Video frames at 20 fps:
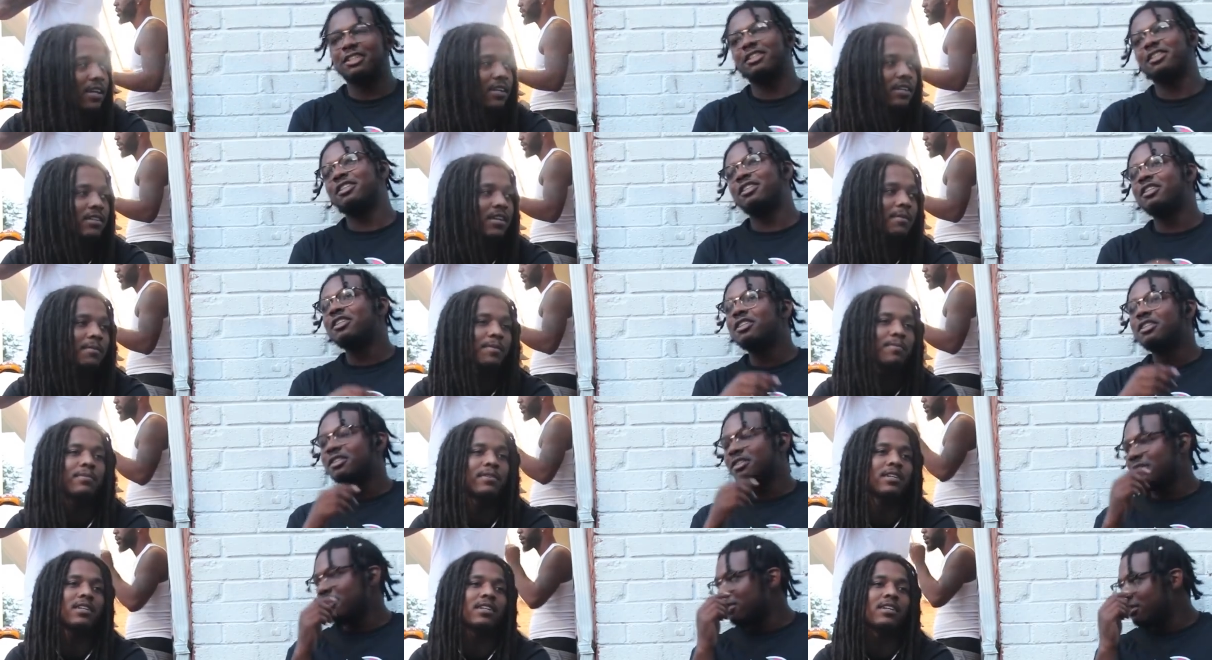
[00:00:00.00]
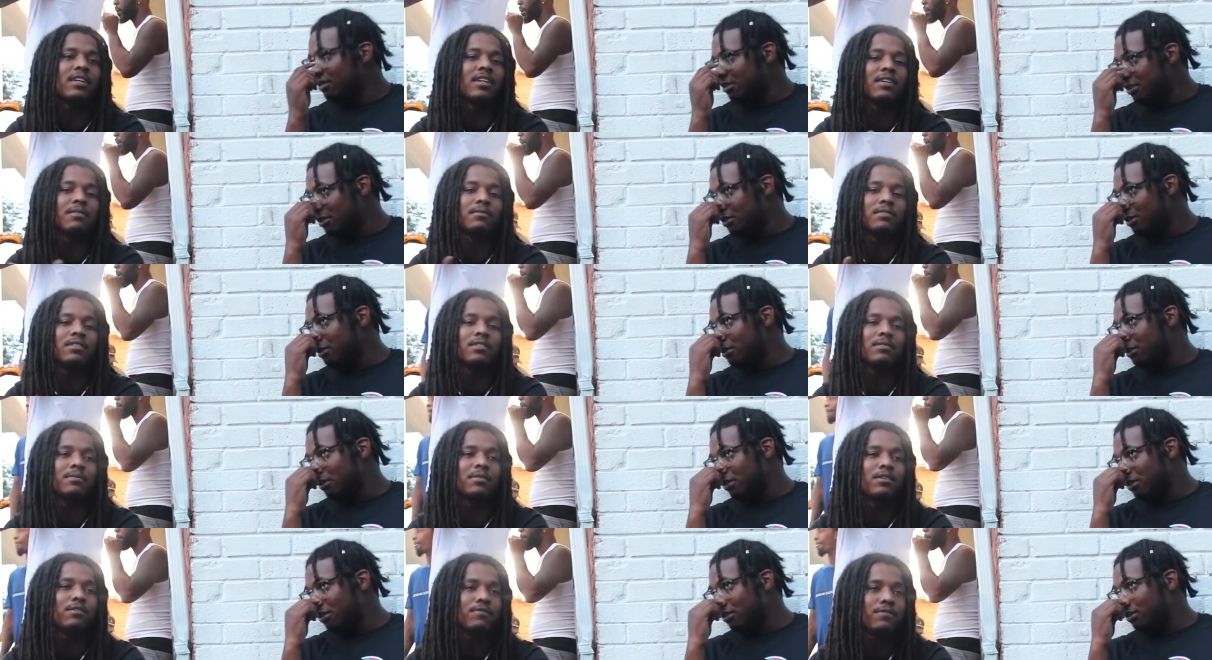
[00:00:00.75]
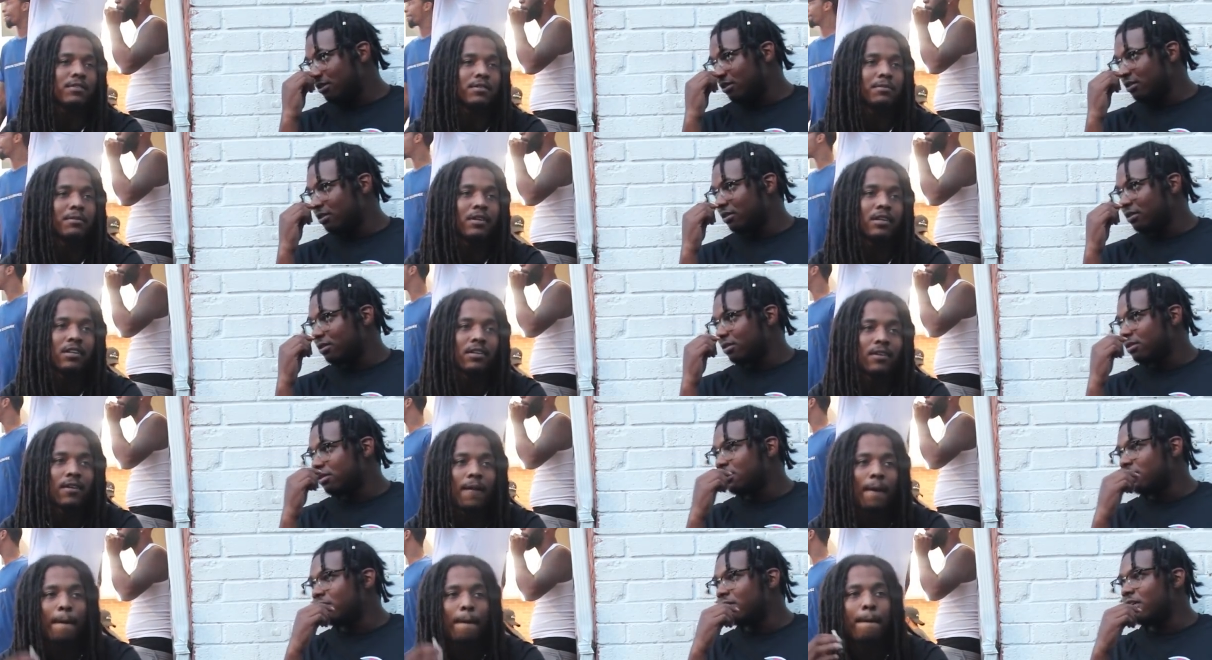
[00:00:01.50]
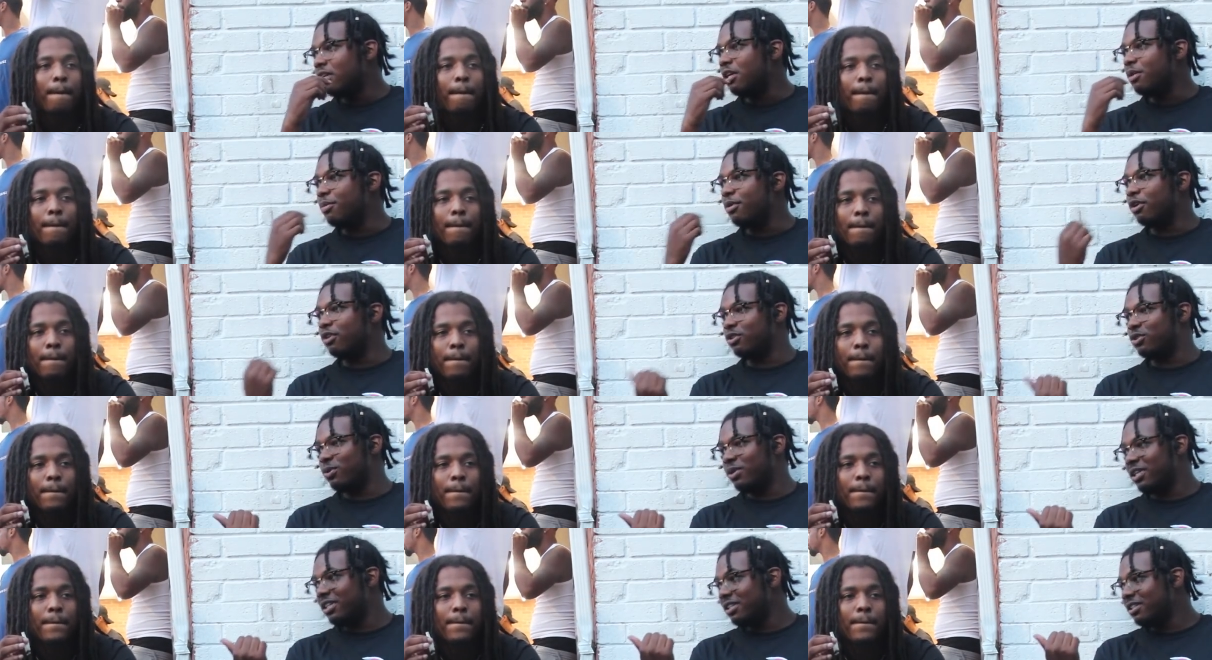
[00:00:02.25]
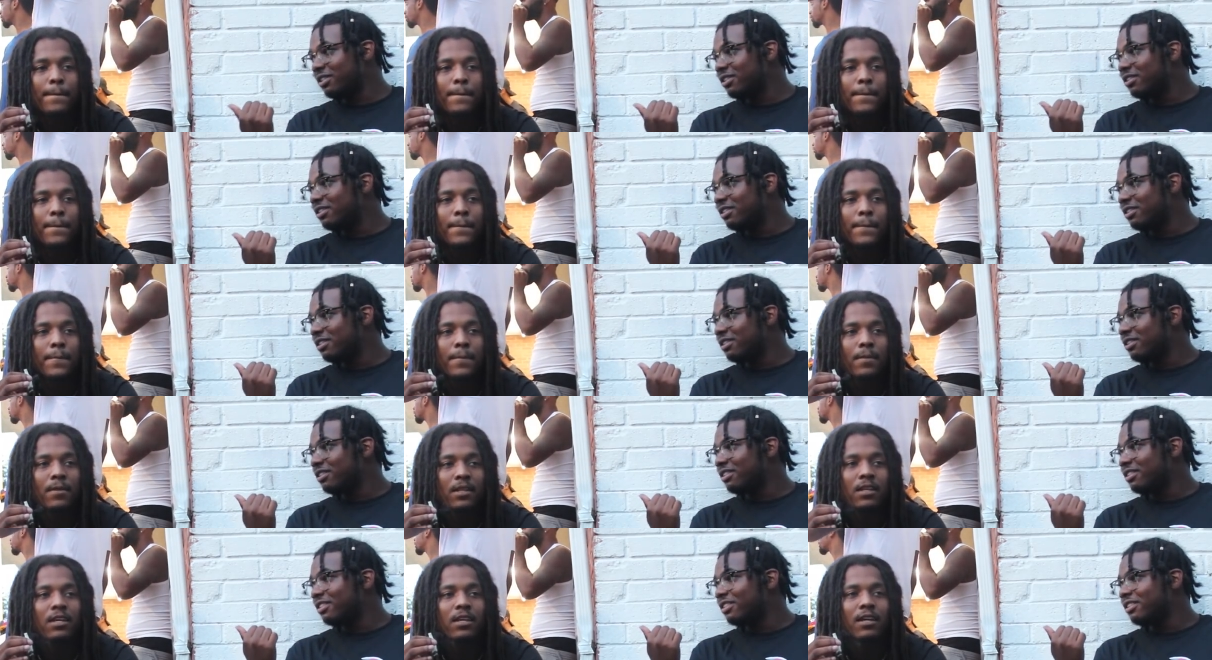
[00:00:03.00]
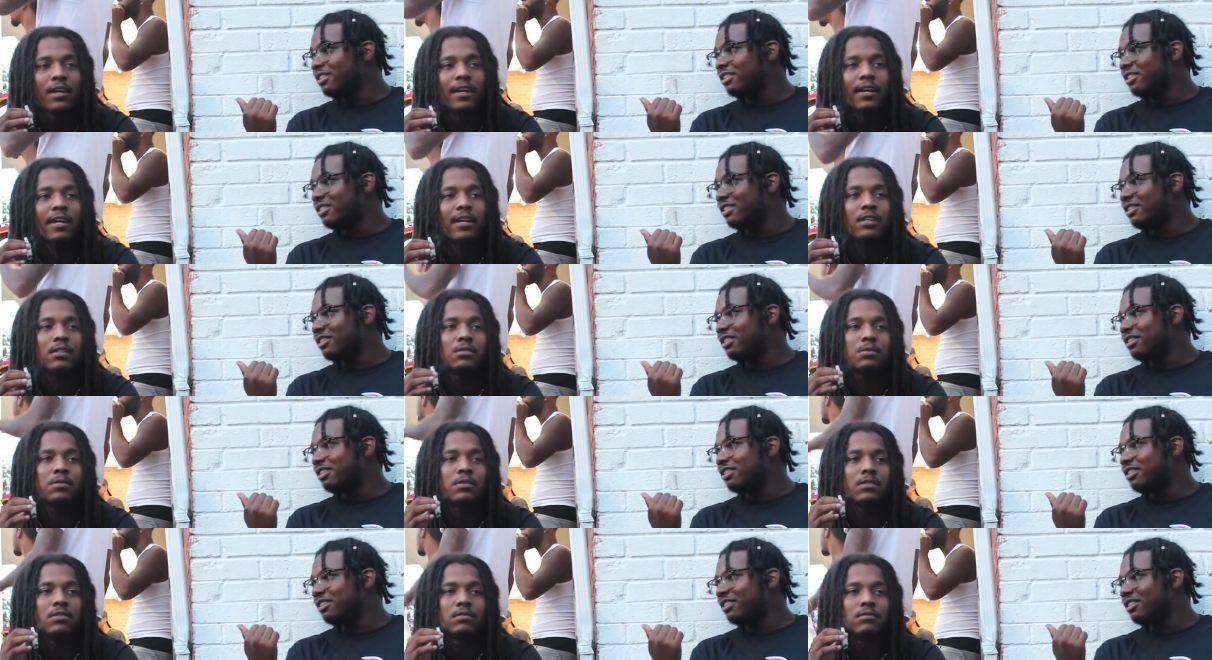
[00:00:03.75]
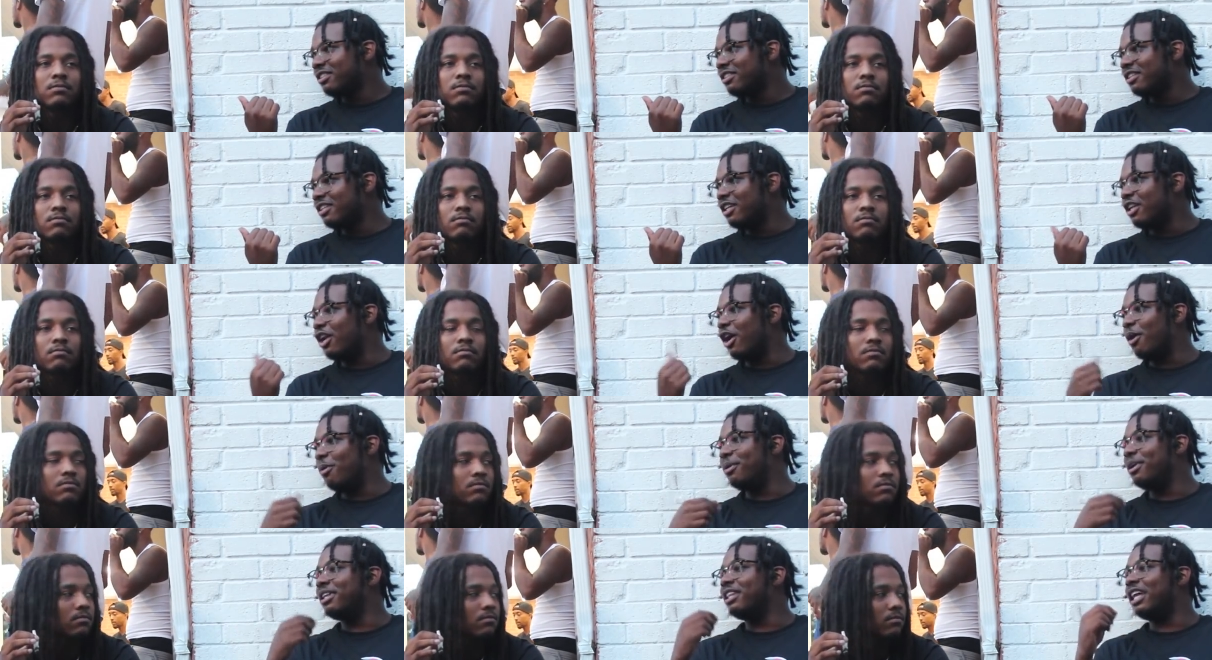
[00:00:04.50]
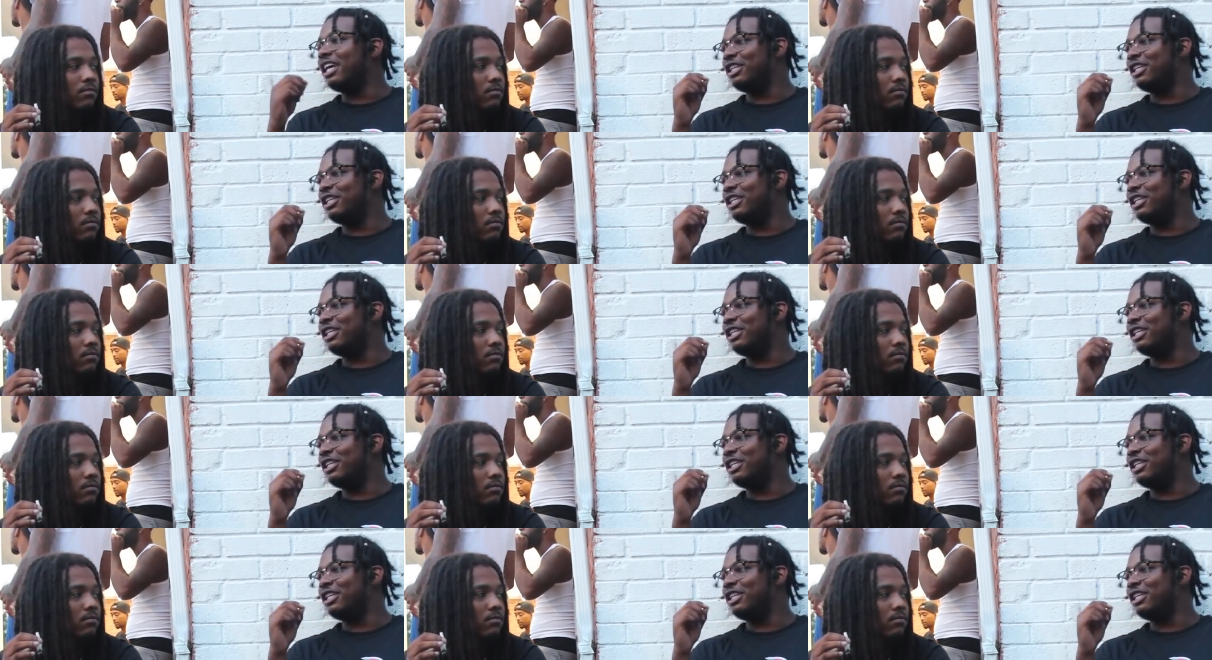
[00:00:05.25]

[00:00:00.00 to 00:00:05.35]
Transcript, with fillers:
Speaker 1: game. I be playing the game with them though for the money.
Speaker 2: You be on Twitter?
Speaker 1: Yeah, I got Twitter.
Speaker 2: You know what I mean?